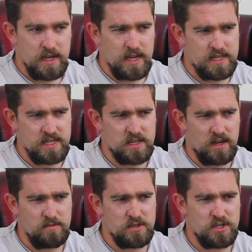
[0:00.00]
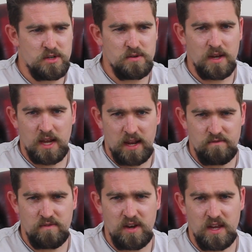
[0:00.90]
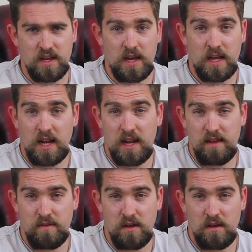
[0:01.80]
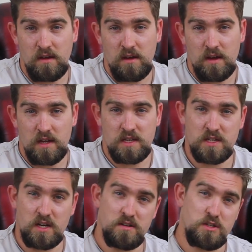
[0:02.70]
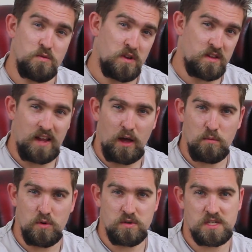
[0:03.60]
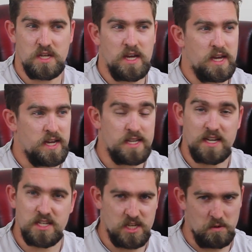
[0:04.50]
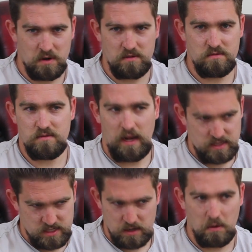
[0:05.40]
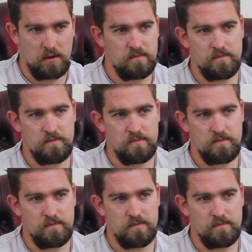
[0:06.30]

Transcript: Is it time to do a Glenfiddich, a Glenlivet? Is it time to do one of the Dalmores? And so on, and so on.